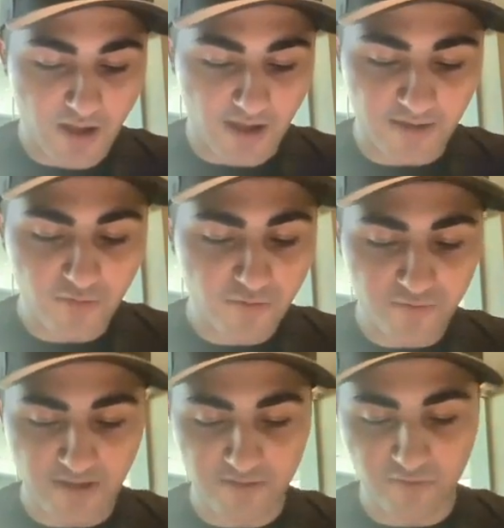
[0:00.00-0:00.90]
I know
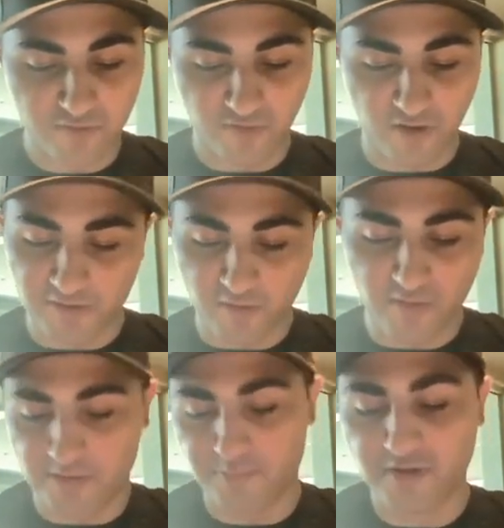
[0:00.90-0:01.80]
those answers aren't
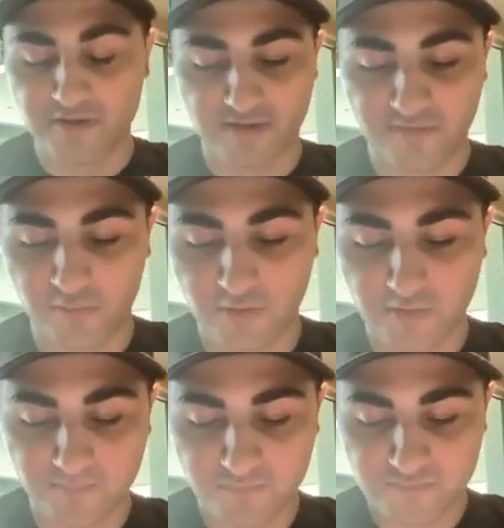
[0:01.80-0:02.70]
going to please
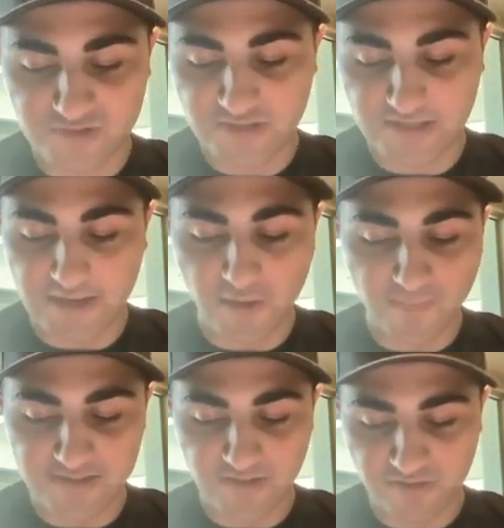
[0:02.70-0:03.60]
everyone, just like I know
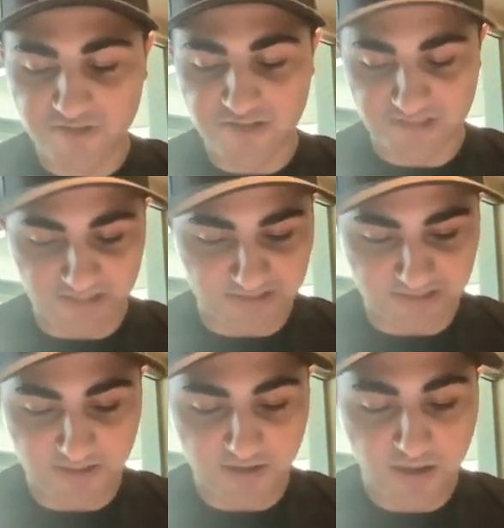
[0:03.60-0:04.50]
my decision
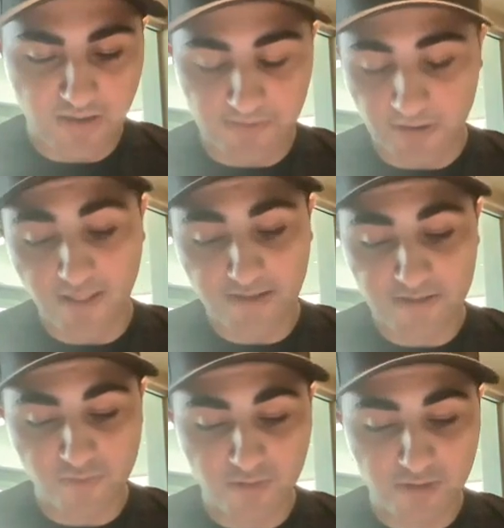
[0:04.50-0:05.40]
didn't. But all I
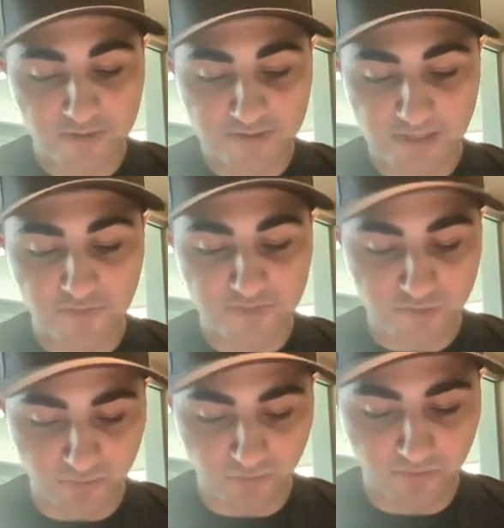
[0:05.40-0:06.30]
can do here is tell the
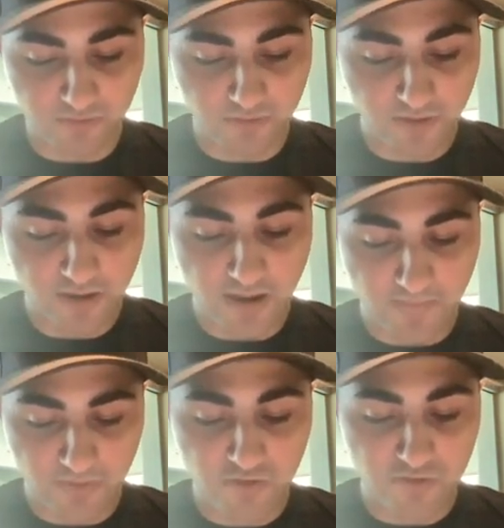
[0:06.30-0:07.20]
truth.
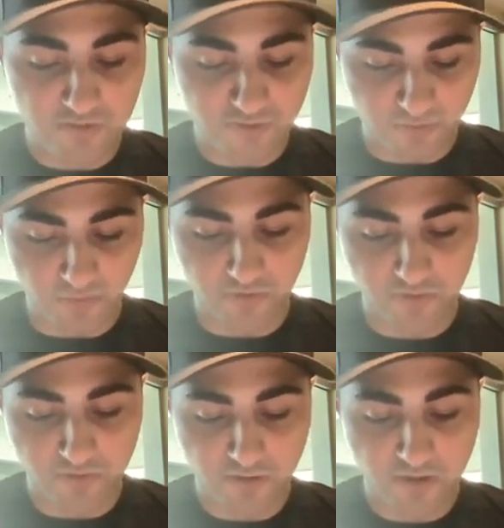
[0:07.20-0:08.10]
And this is the truth.